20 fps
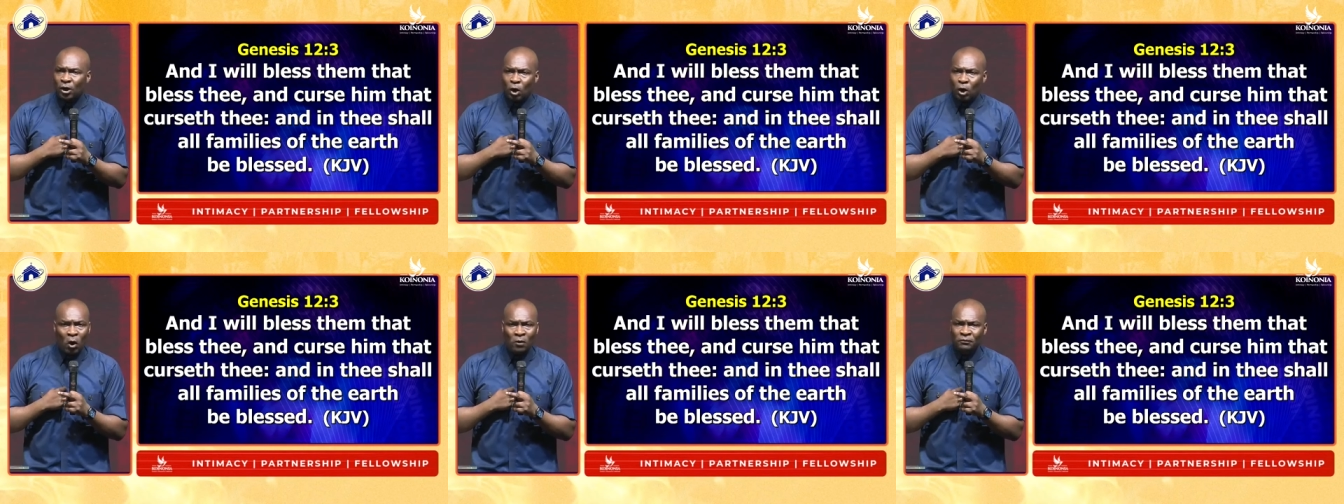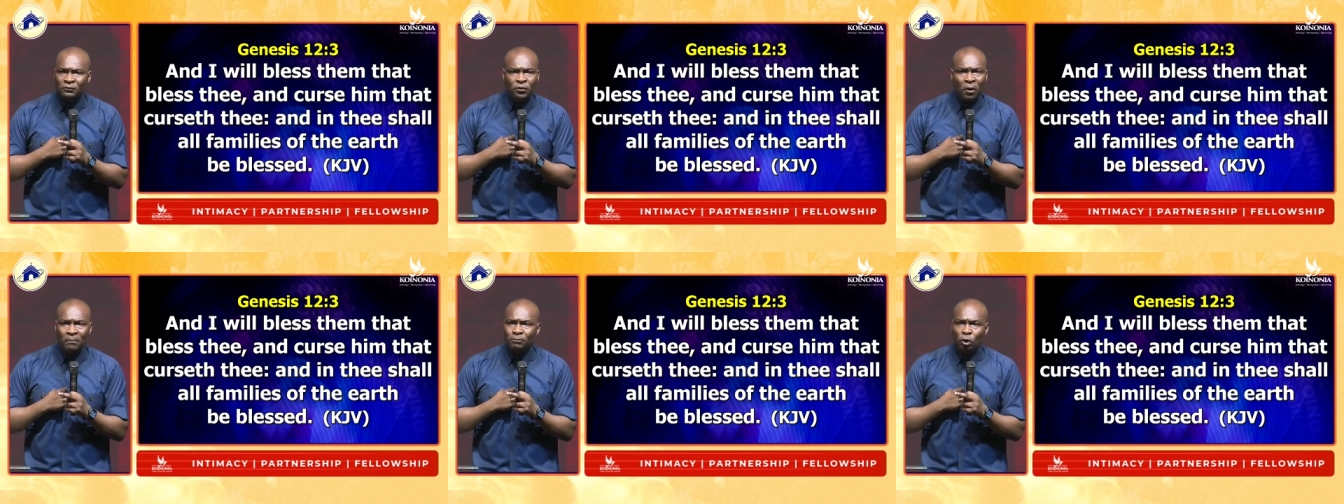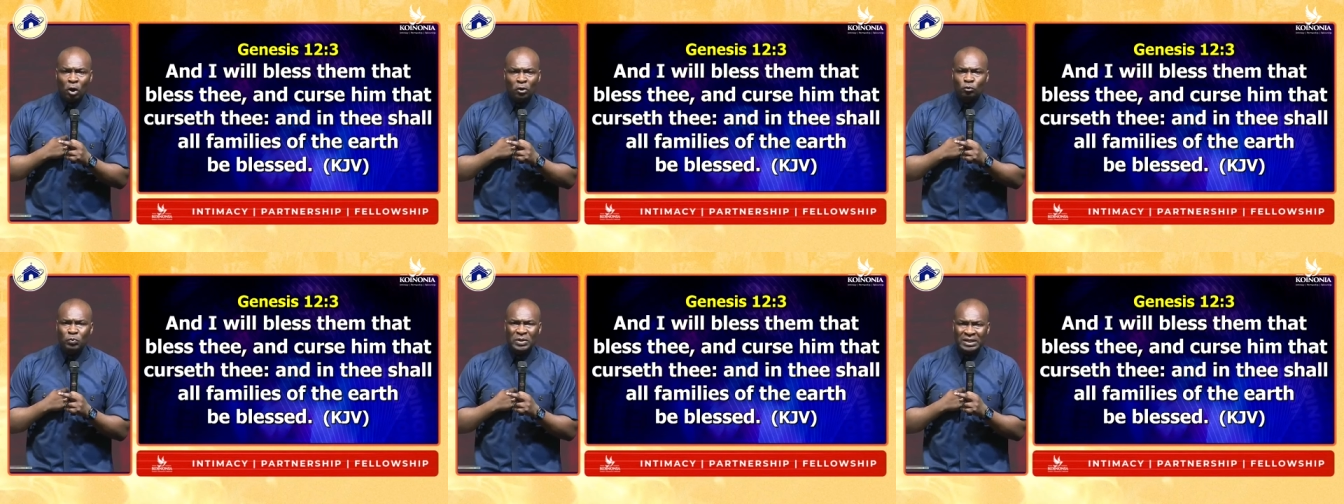come from
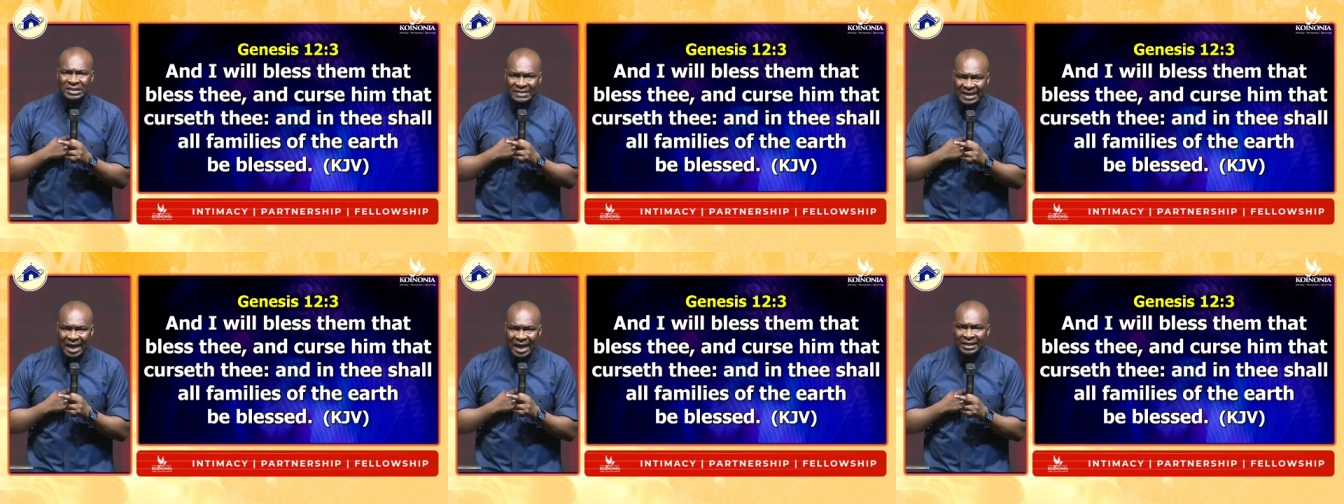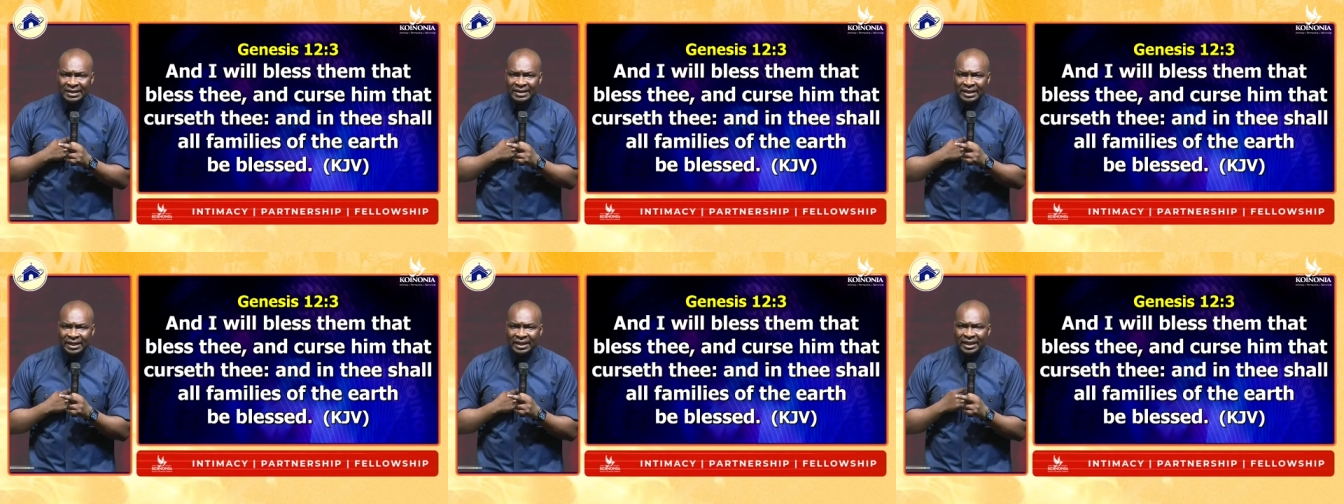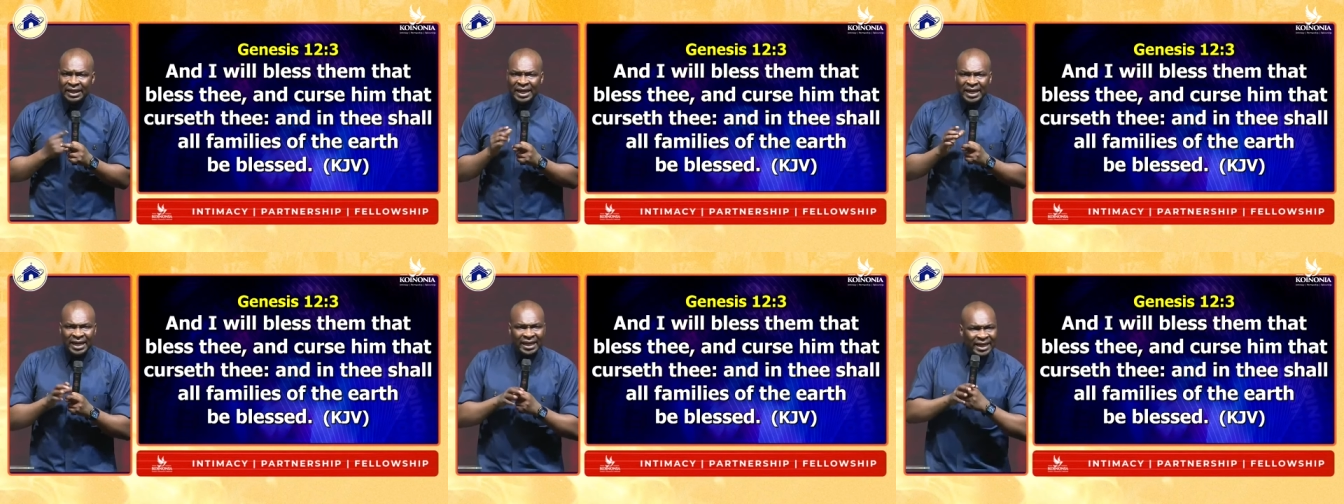notwithstanding,
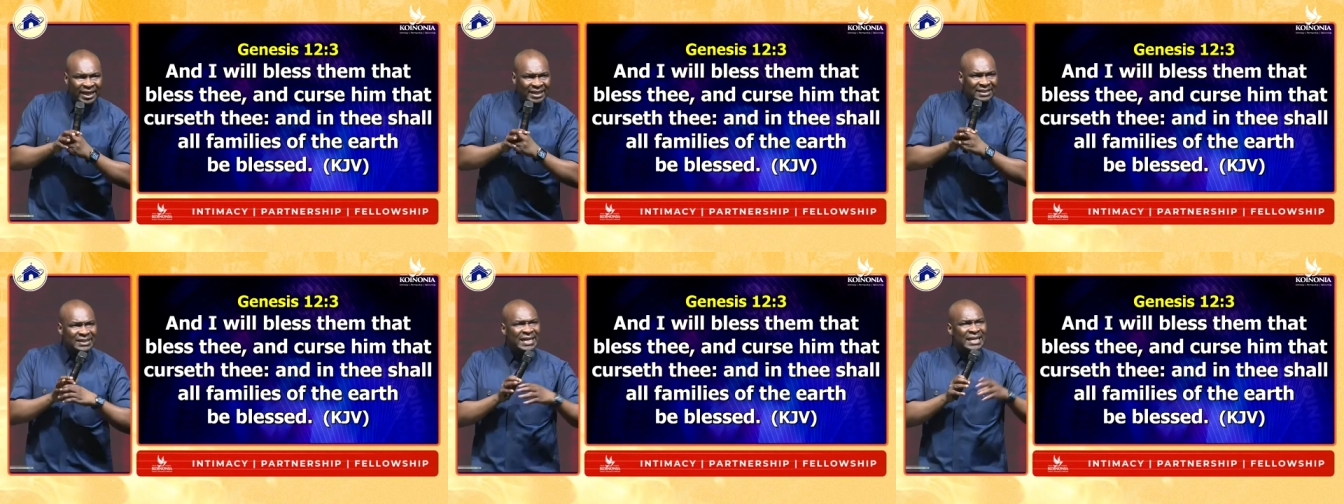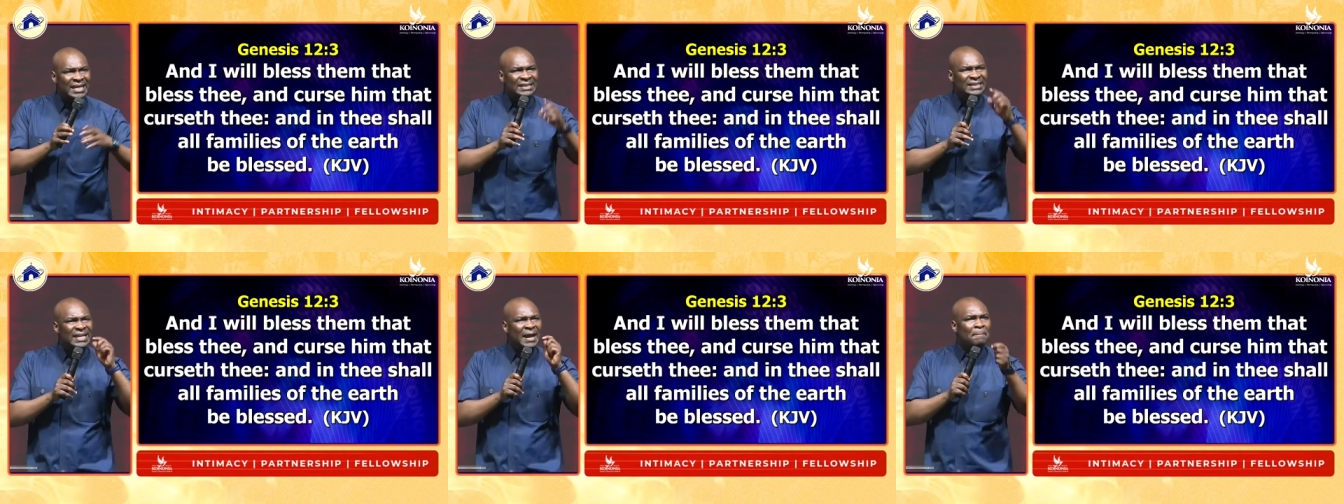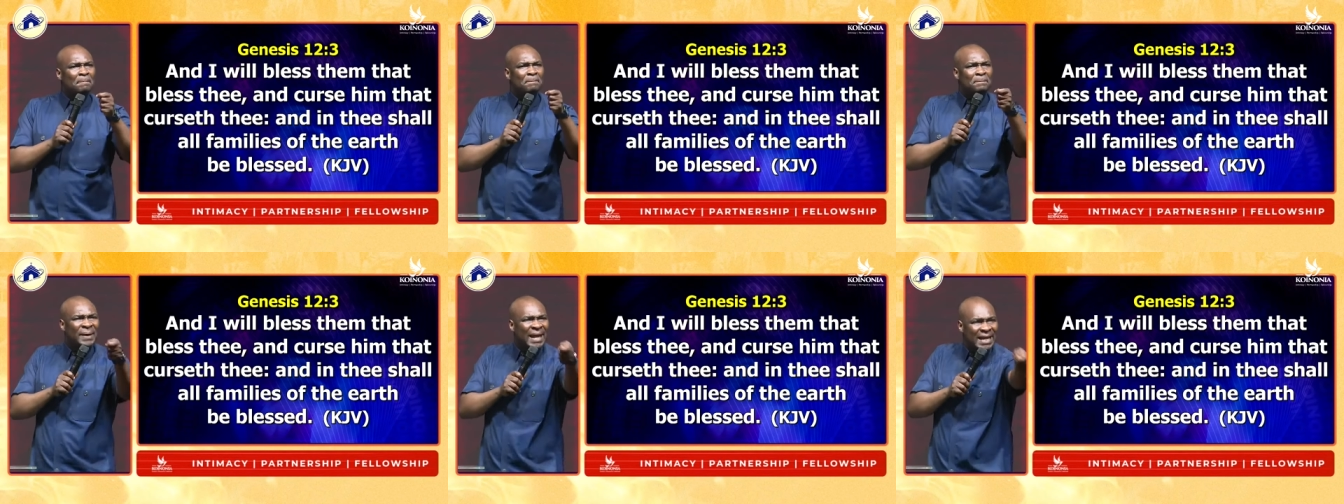is, is a
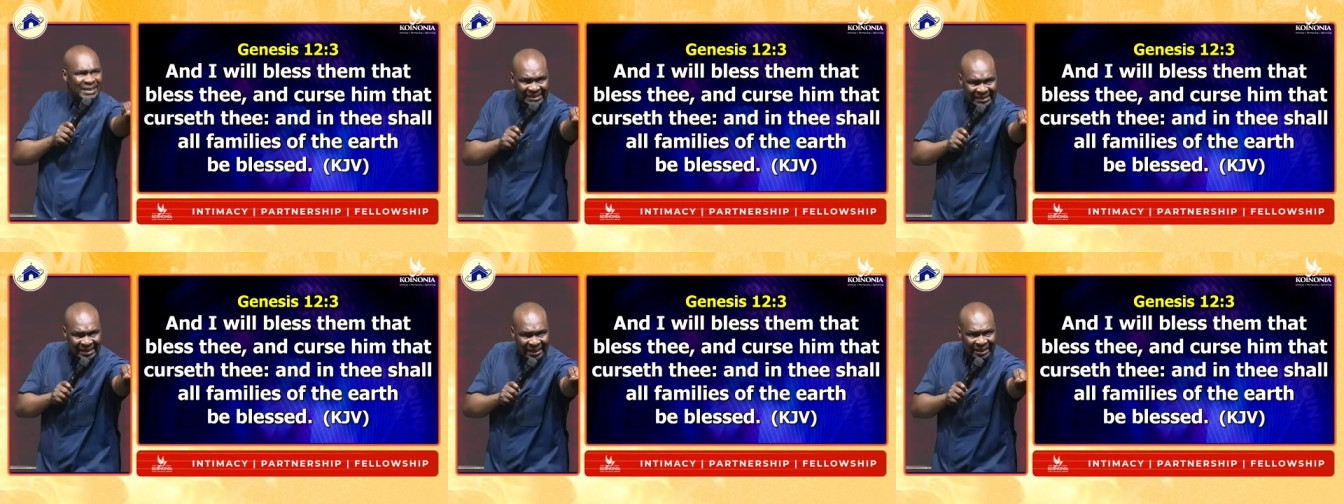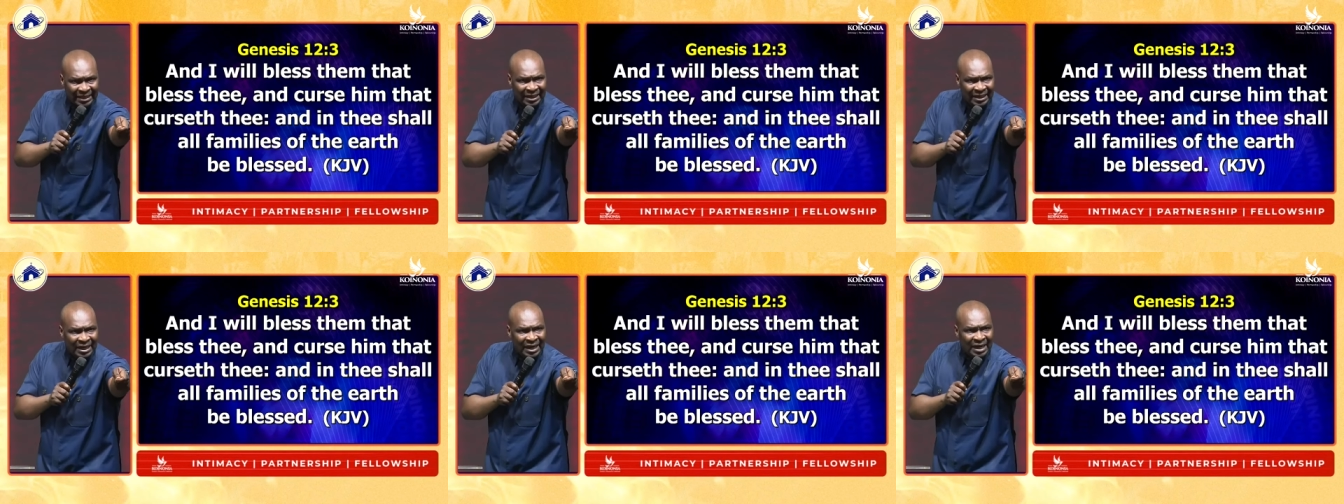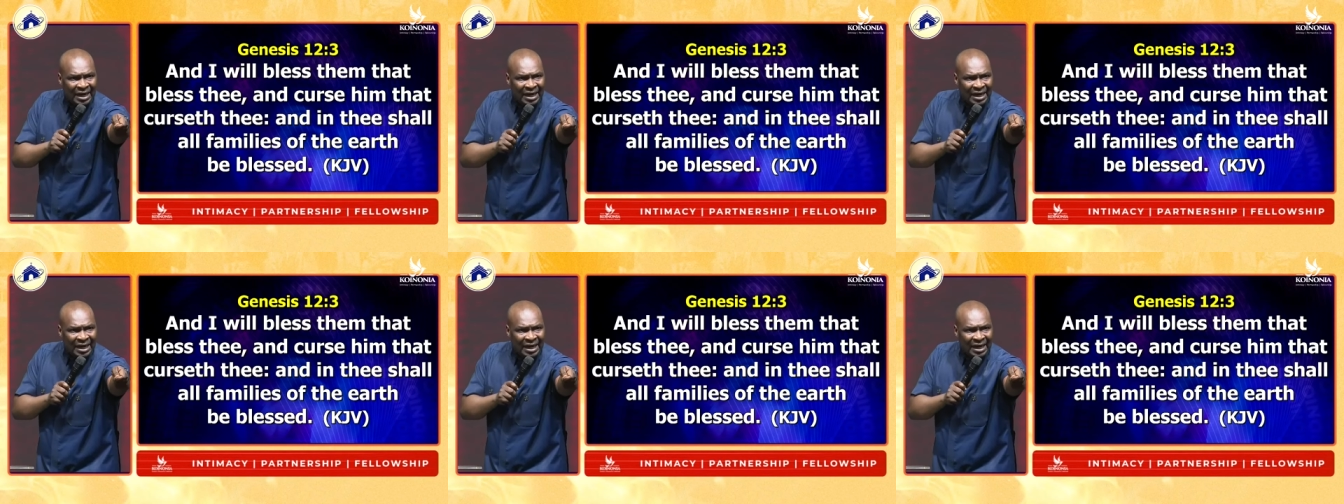blessing